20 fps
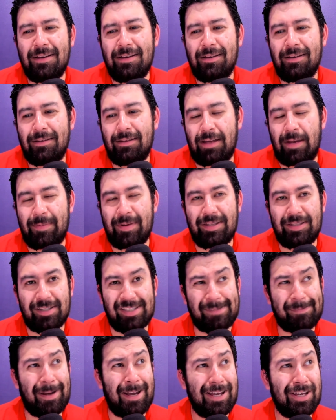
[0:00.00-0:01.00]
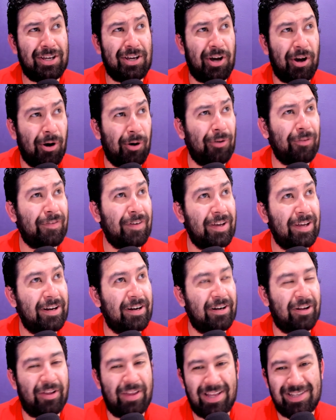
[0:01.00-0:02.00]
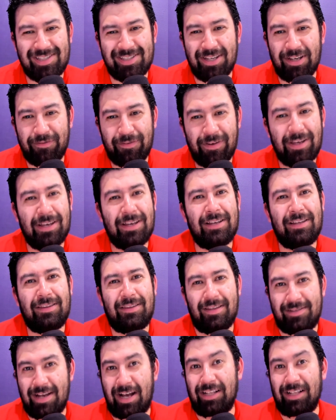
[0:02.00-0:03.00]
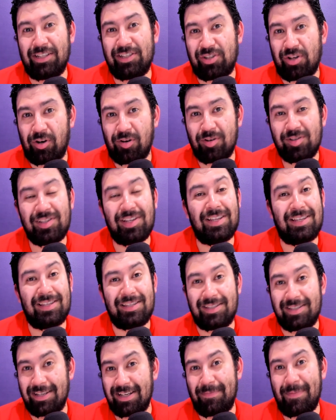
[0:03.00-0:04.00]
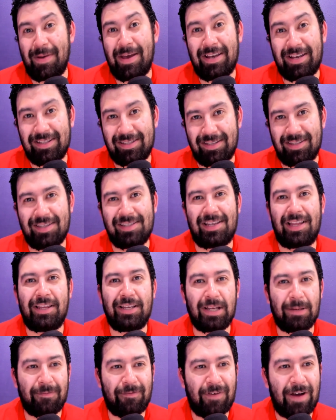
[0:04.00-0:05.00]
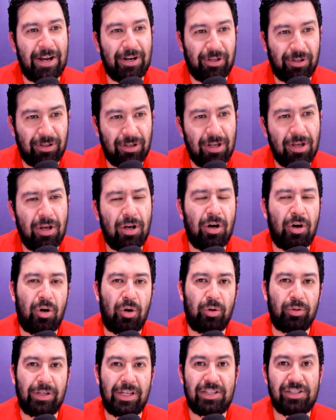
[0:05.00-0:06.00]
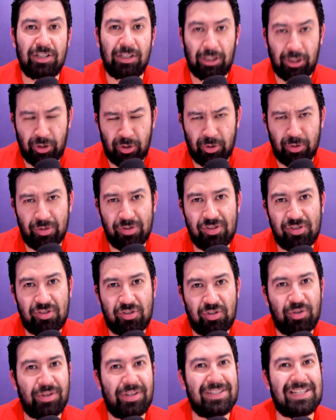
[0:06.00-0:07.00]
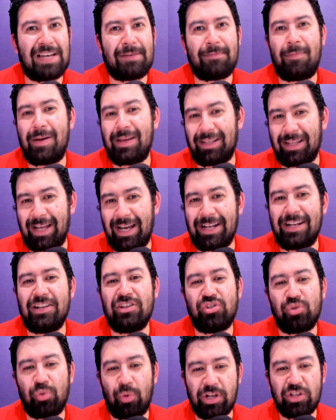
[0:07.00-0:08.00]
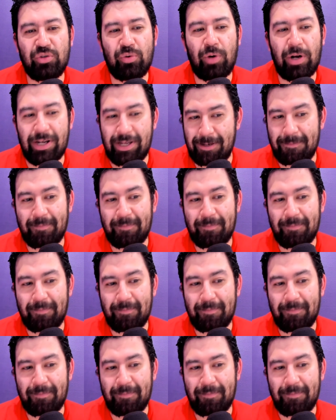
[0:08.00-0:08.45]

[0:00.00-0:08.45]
I mean, despite COVID and all that stuff, the Dallas Stars did make it to the Stanley Cup Final, only to lose to the Tampa Bay Lightning in 2020.